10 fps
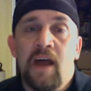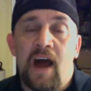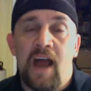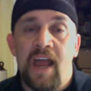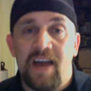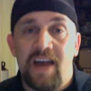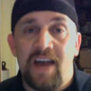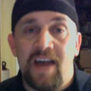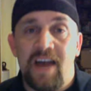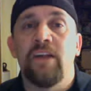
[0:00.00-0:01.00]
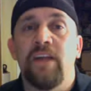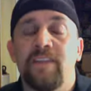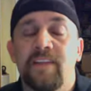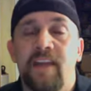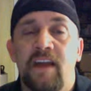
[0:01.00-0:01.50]
I have, however, found
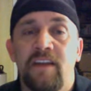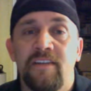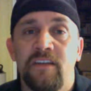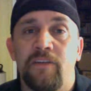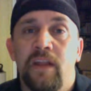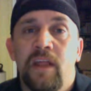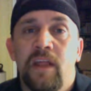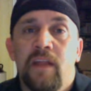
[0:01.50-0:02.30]
out that that is different.